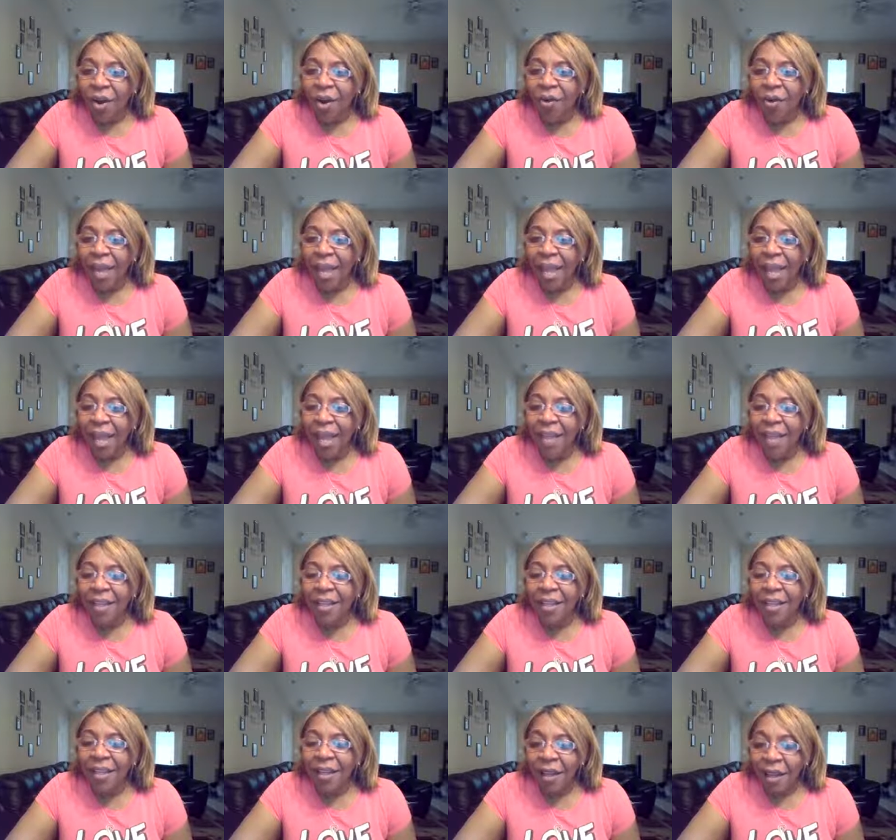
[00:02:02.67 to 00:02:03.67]

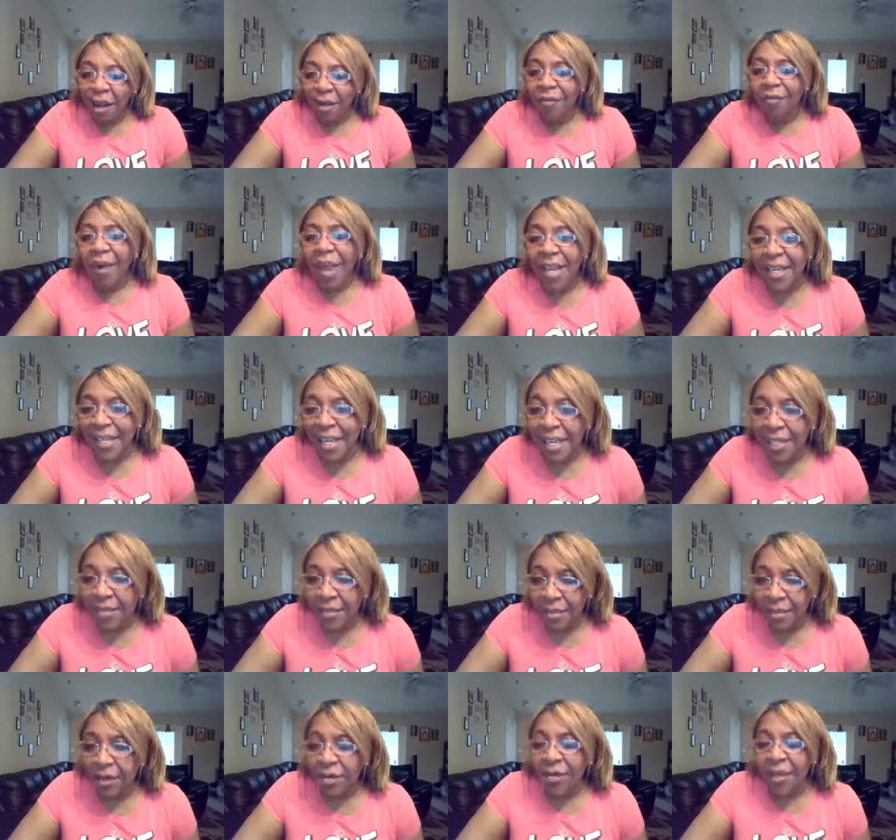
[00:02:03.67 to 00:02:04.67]
Okay. All right.
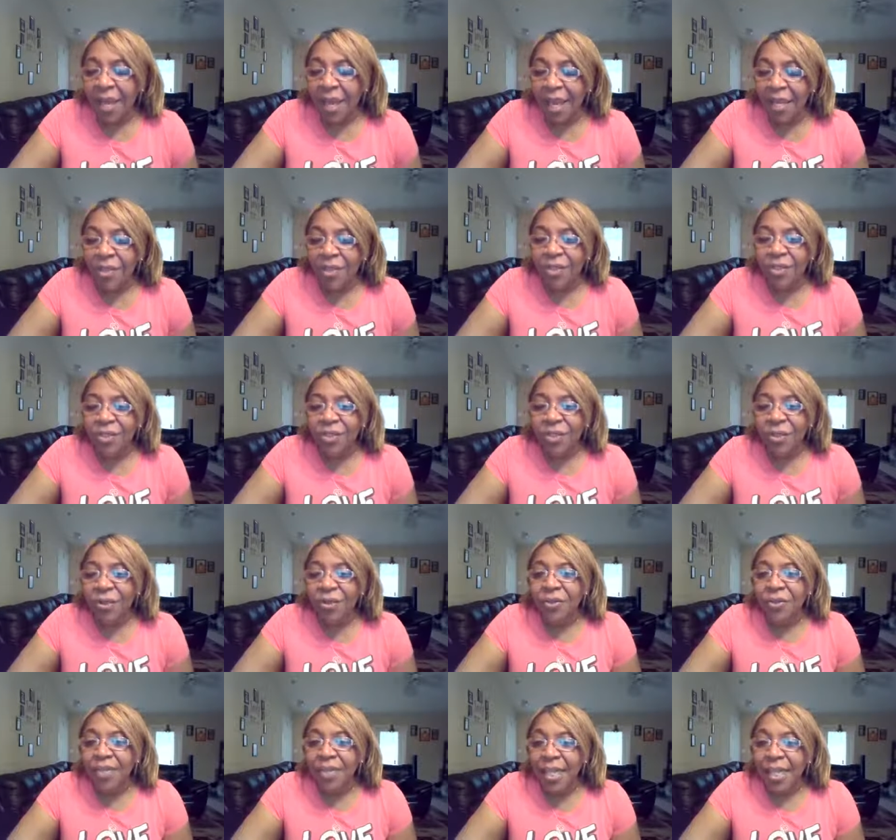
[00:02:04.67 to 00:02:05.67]
That okay. Your
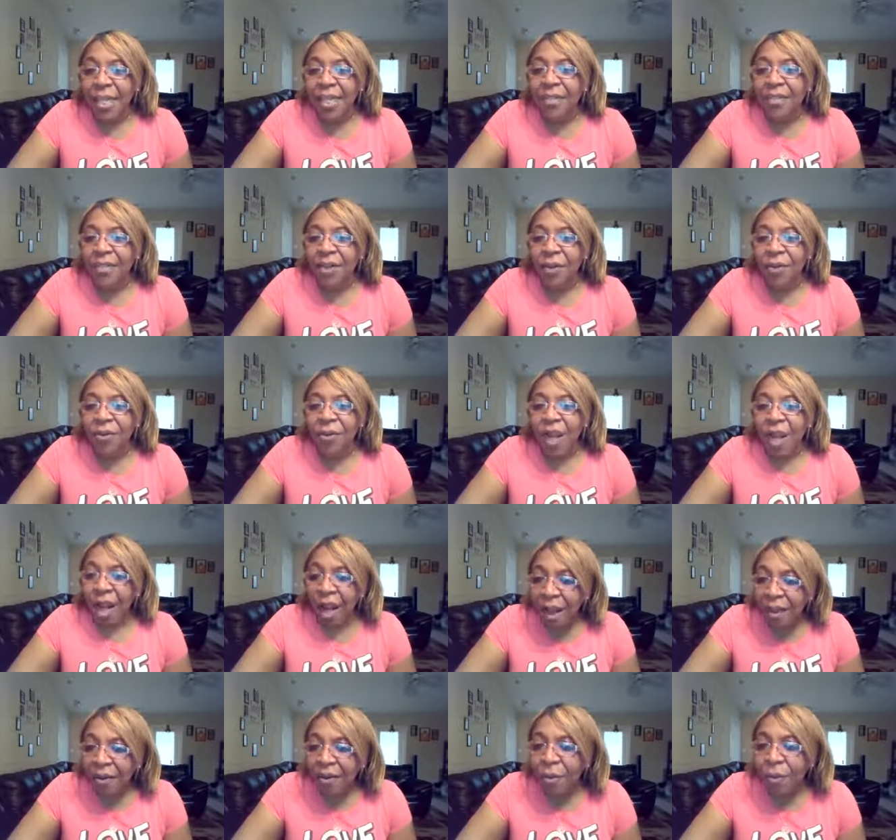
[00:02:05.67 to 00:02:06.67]
church today is going to
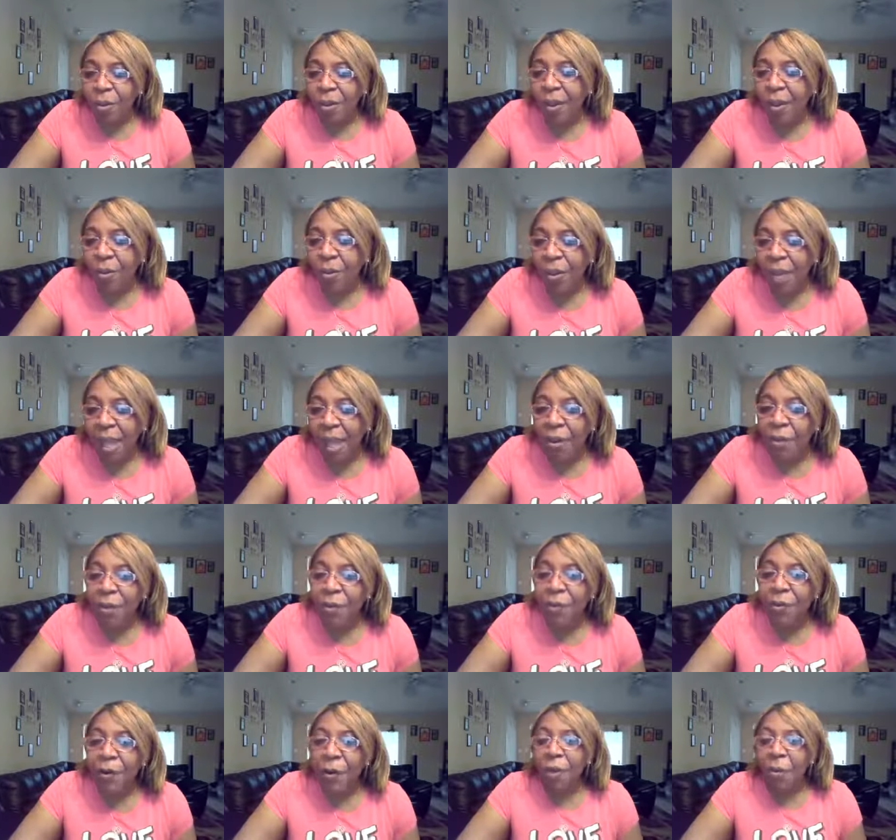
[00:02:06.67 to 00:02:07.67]
Ottawa. Okay. Are
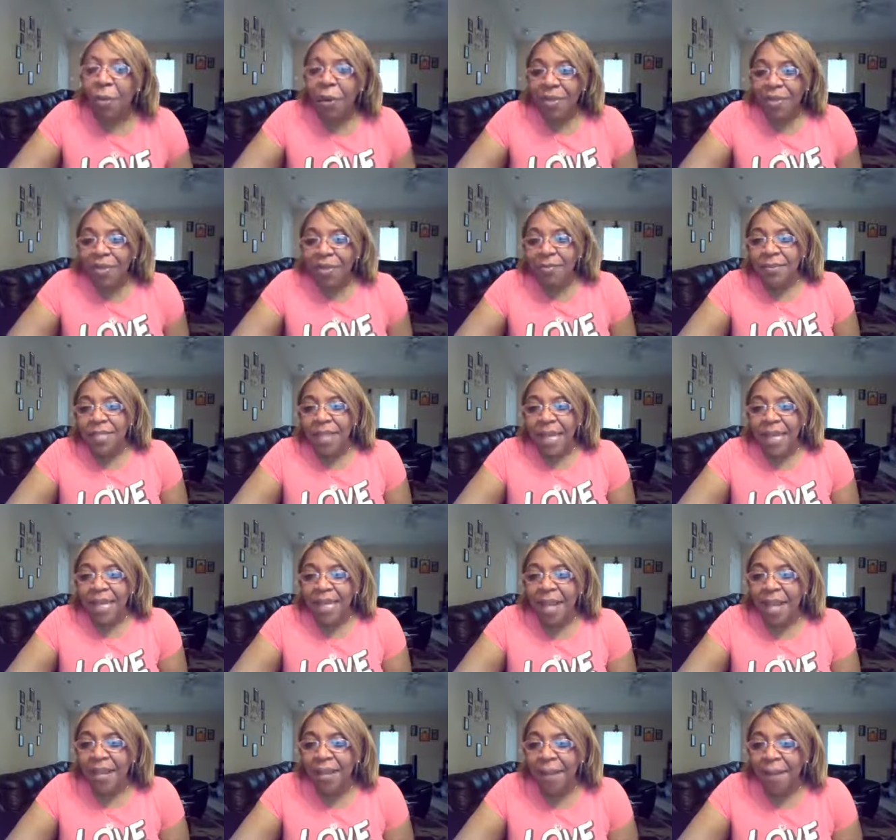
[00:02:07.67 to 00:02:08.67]
you going with them,
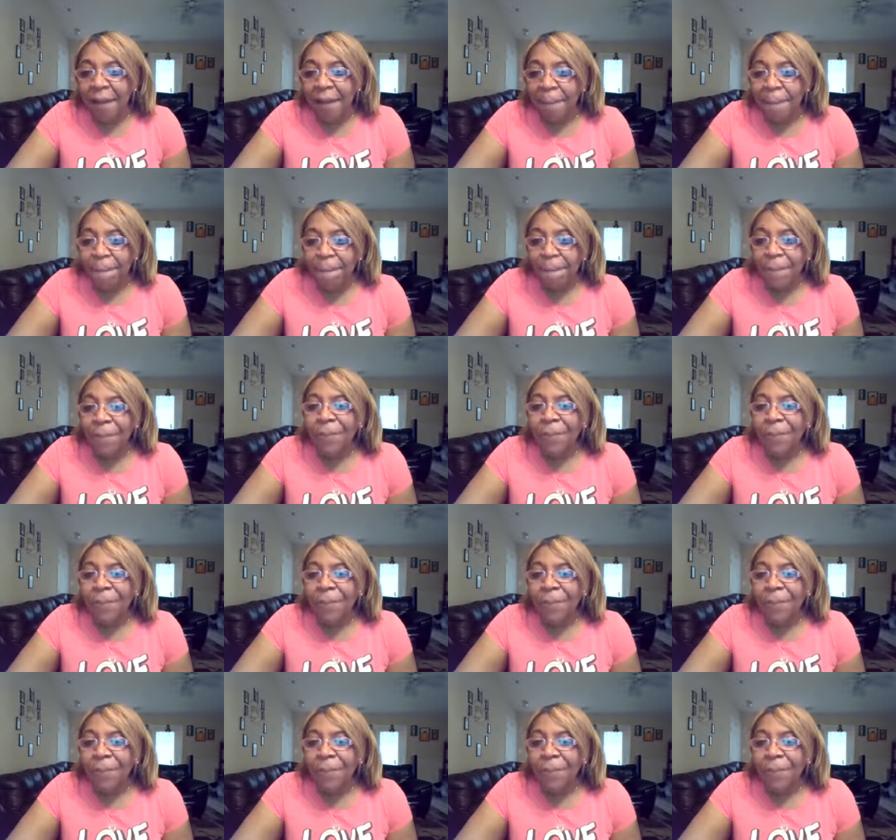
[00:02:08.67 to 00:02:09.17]
Daniela?